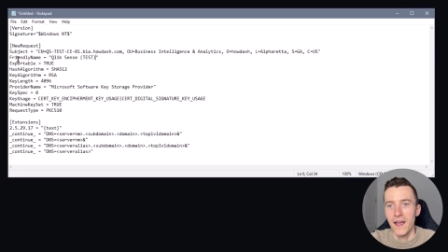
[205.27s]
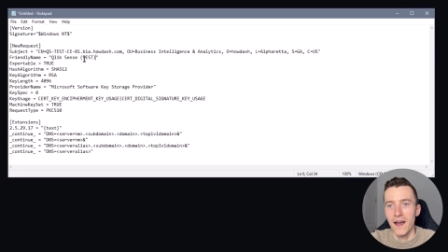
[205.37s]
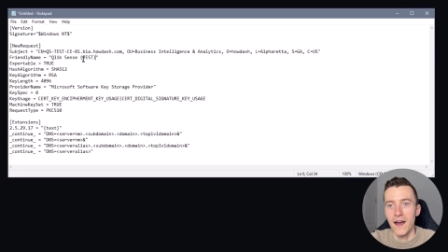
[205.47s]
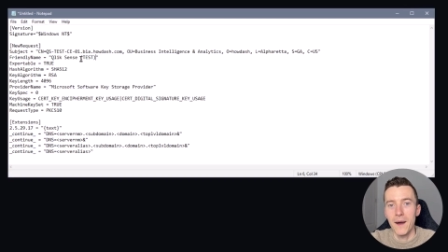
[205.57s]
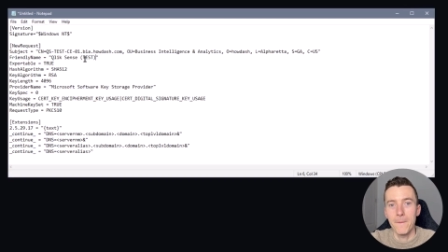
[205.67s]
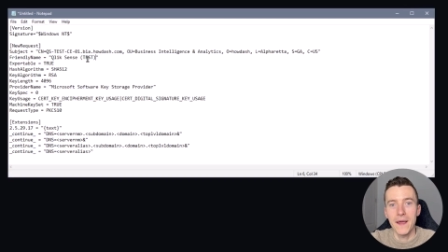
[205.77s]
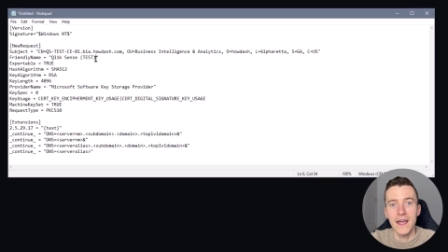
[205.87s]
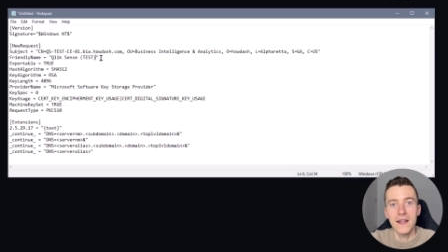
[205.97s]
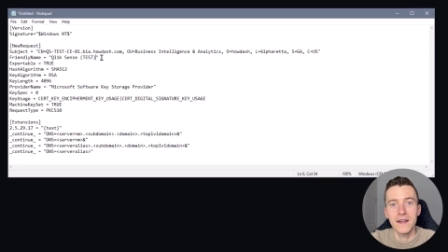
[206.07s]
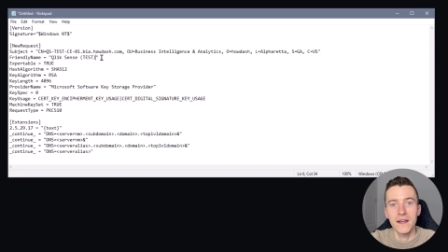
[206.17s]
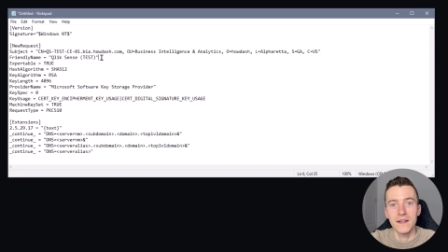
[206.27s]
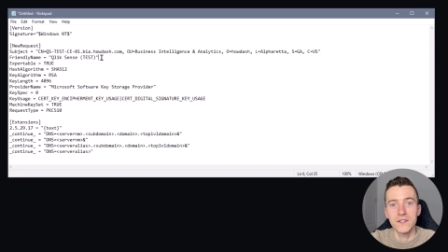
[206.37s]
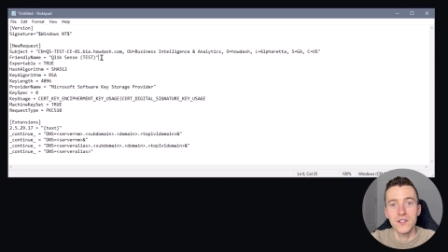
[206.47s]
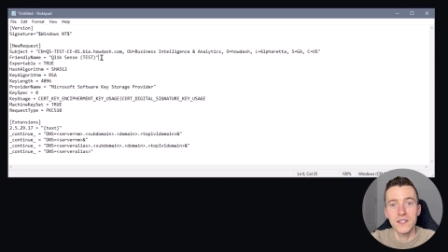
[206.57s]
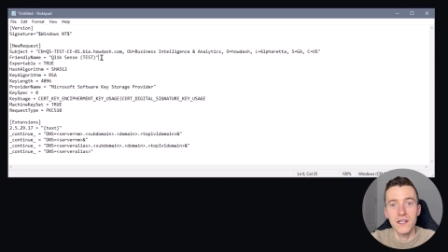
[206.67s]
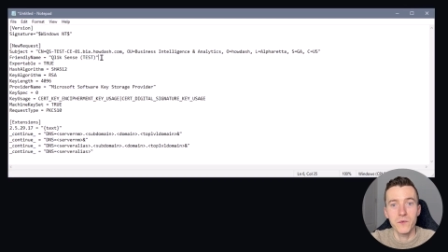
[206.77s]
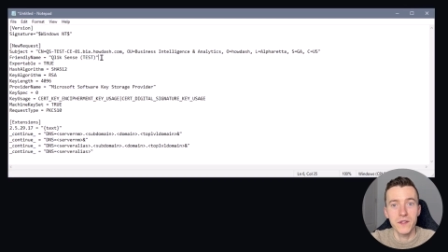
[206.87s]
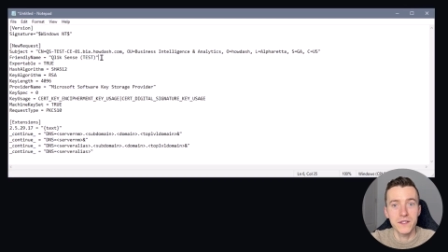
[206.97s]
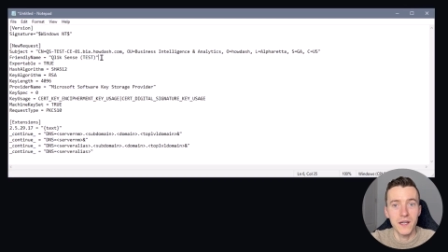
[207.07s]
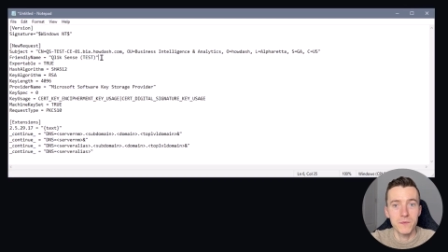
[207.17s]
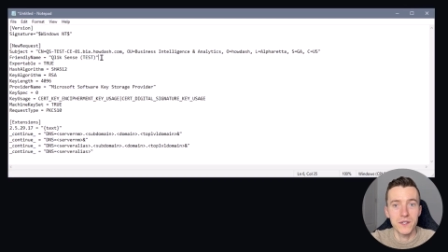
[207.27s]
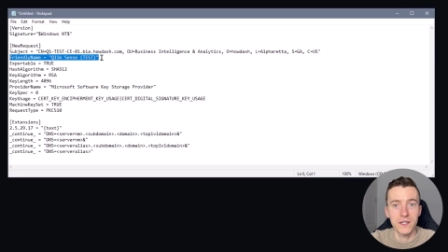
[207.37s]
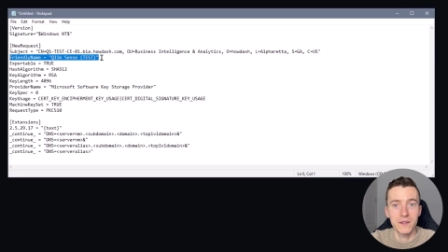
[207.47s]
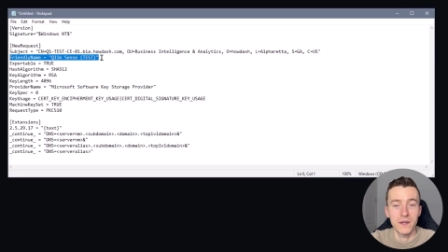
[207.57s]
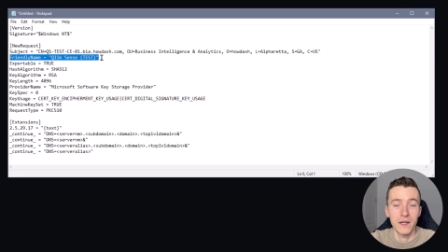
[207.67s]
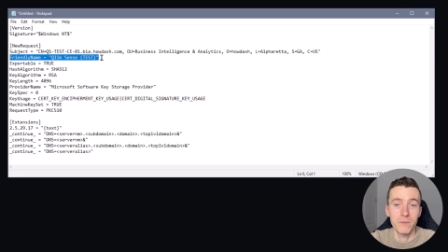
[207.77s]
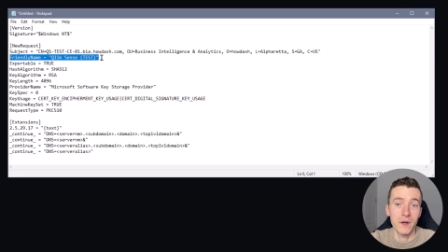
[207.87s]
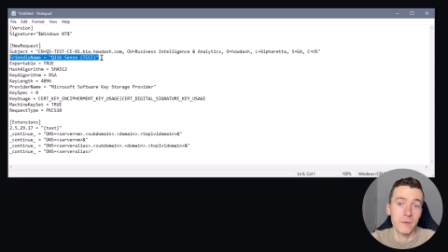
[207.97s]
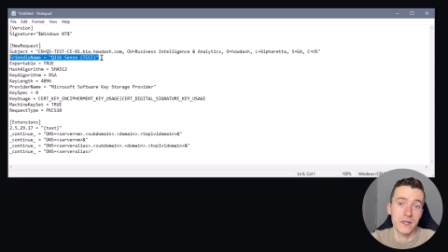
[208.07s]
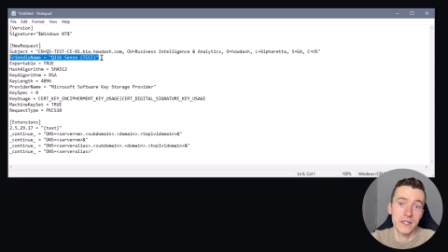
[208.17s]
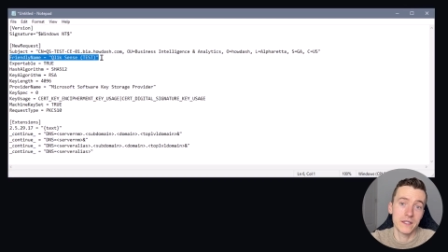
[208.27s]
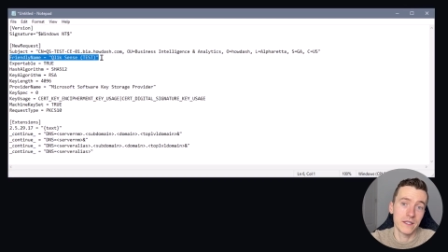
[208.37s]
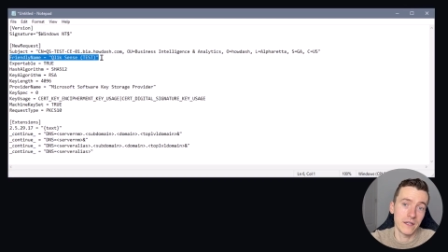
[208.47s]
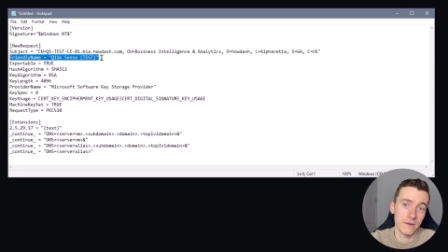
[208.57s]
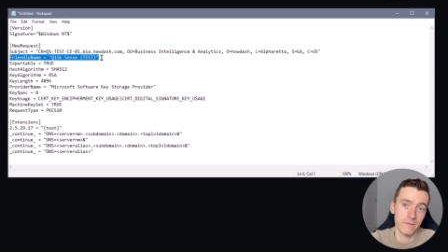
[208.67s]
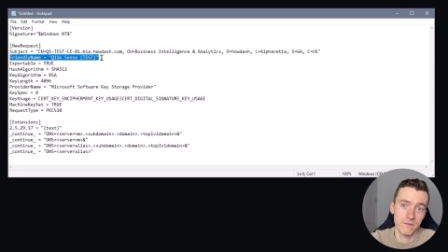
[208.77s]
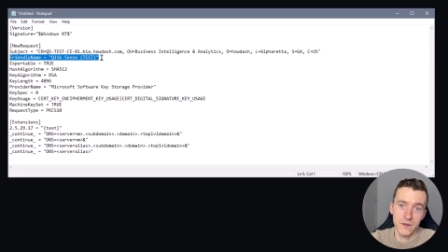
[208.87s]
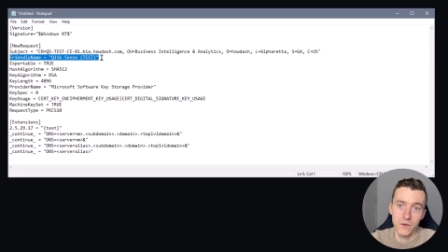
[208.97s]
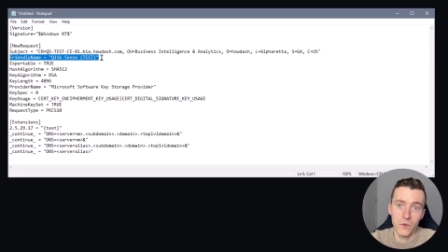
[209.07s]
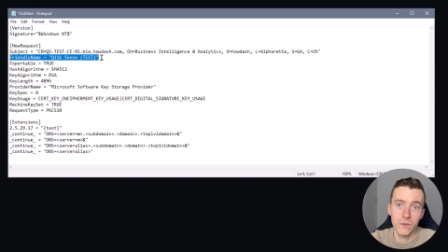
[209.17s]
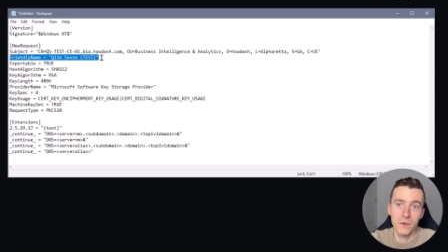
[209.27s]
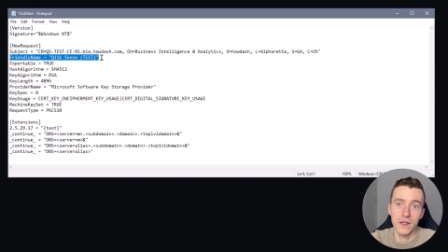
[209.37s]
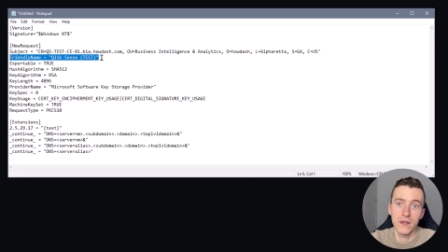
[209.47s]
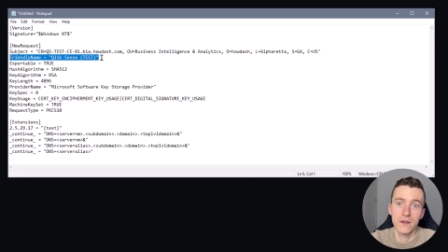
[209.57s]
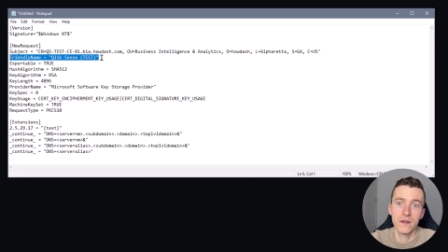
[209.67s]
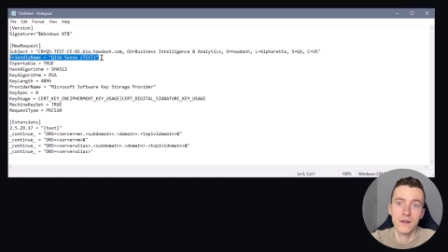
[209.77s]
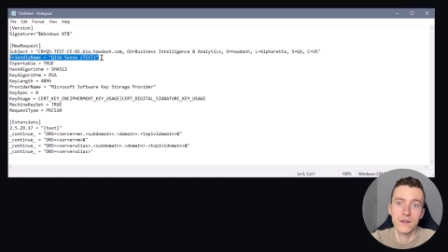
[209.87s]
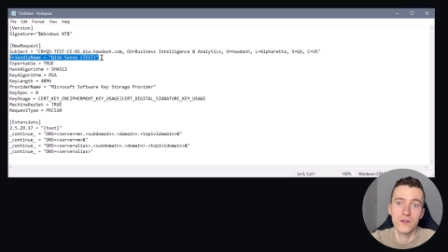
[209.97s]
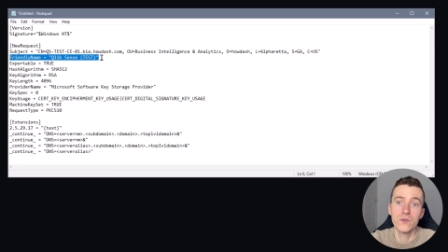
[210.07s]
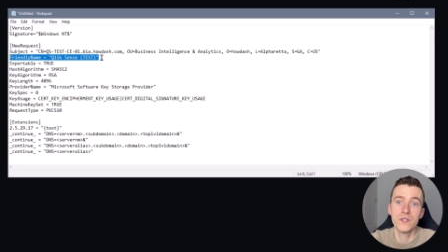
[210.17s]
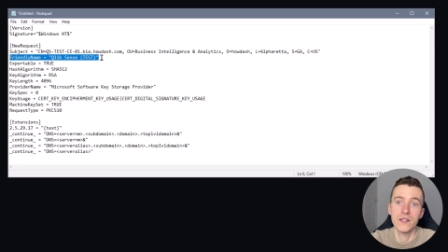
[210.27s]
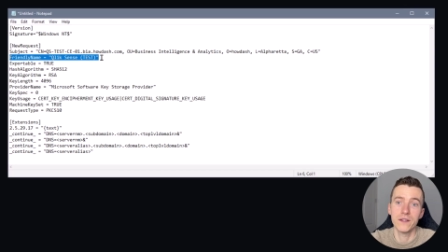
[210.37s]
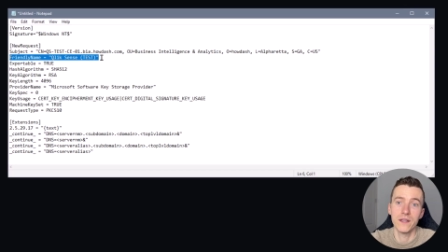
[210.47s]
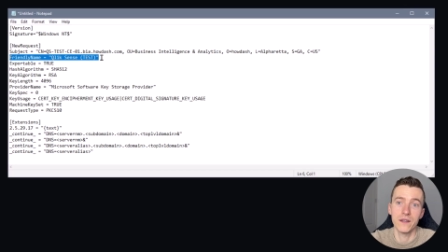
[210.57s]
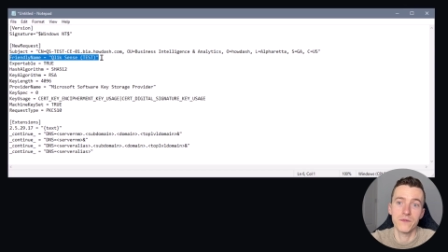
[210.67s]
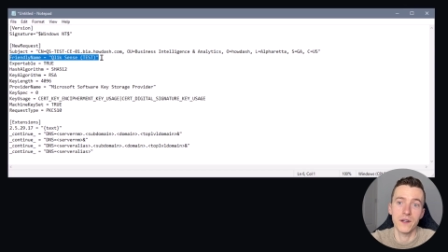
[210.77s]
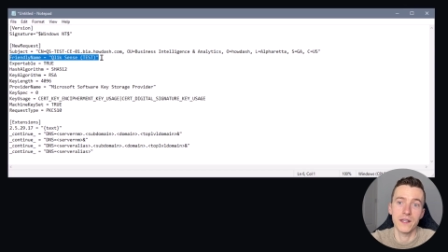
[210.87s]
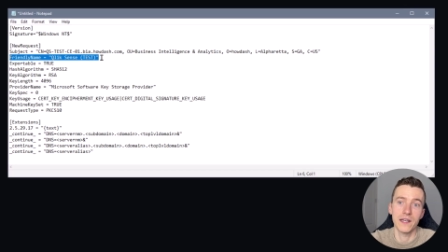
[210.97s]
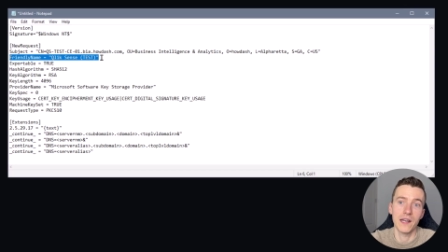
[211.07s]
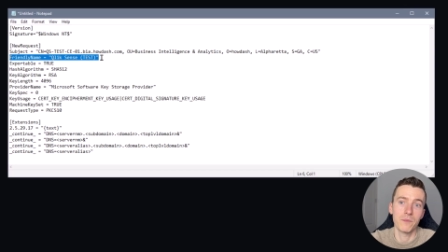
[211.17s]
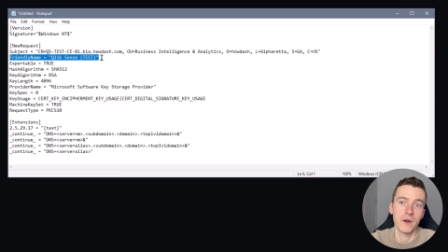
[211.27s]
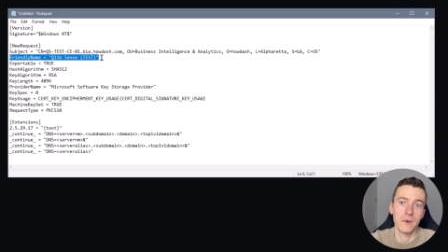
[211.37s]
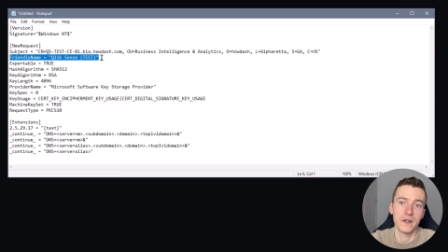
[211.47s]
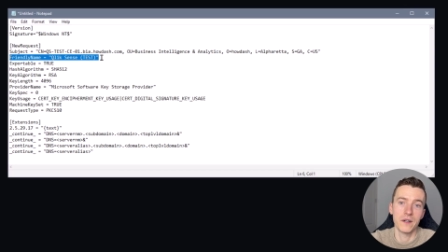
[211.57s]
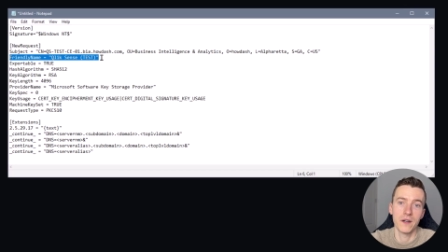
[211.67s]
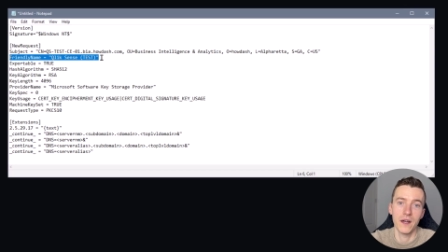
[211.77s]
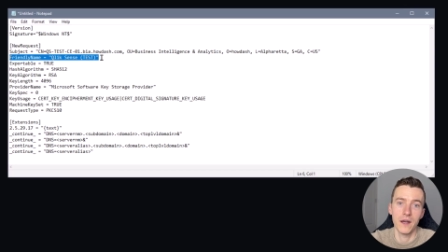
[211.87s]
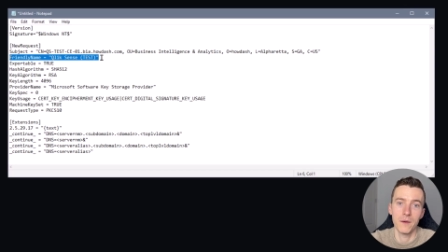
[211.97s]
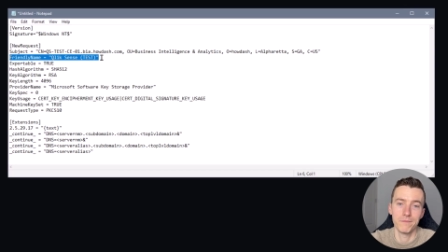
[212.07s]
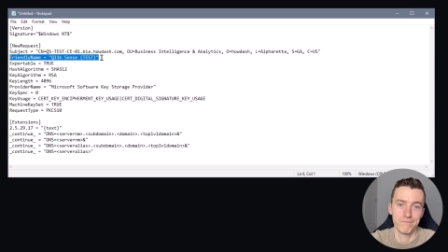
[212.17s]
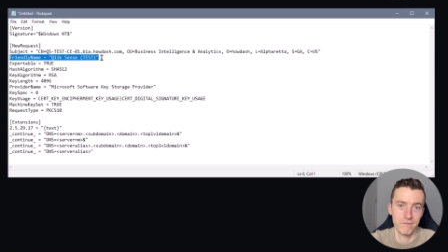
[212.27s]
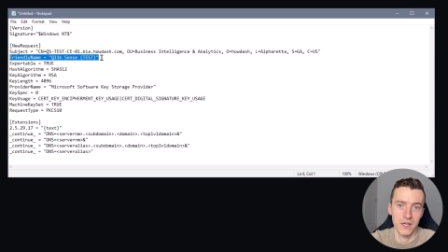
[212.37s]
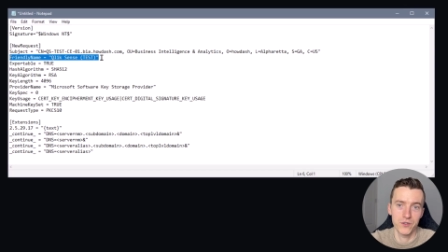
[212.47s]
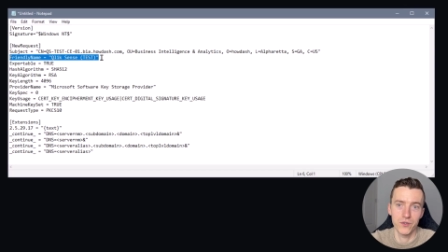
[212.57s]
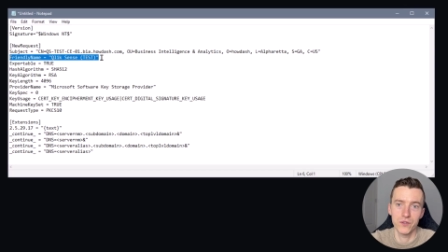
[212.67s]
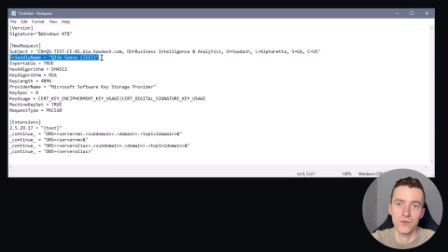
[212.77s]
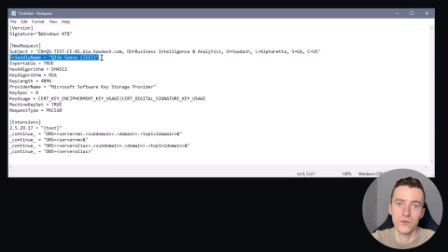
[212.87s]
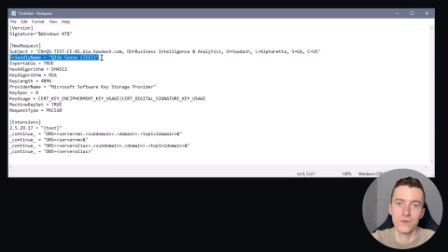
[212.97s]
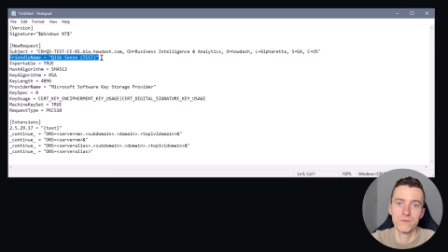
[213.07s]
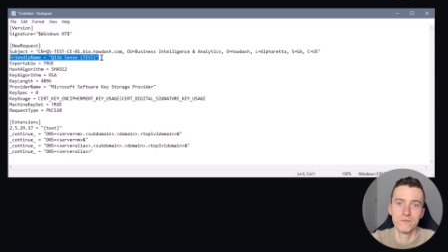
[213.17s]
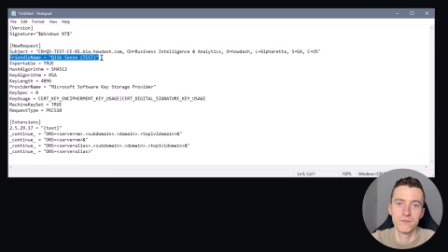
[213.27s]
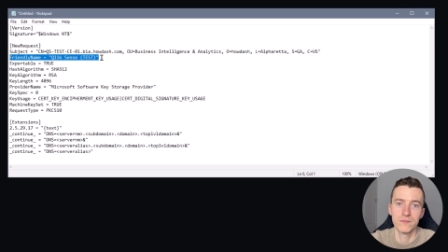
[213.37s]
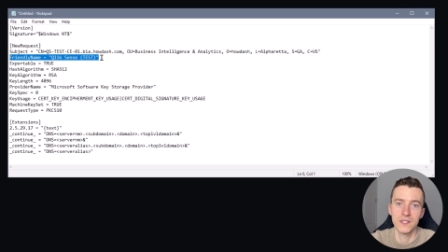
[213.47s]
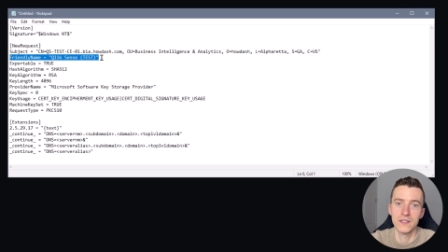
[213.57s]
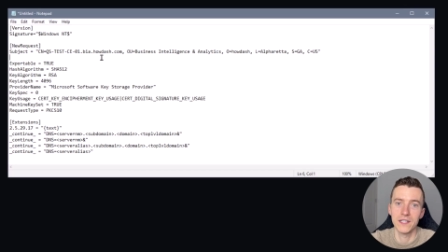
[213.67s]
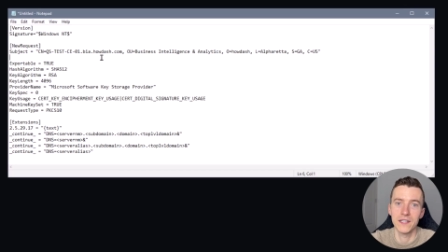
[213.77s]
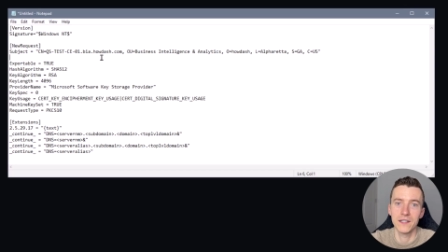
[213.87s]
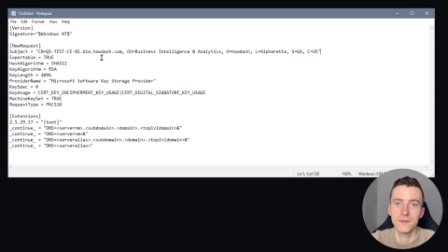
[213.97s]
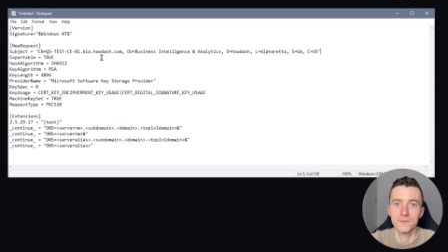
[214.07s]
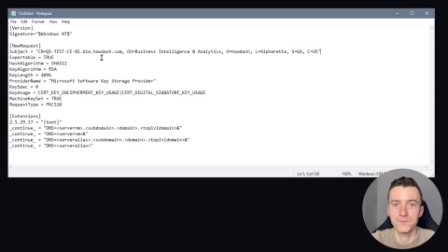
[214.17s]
And just like with the subject properties, if you won't be using the FriendlyName parameter, make sure to delete it.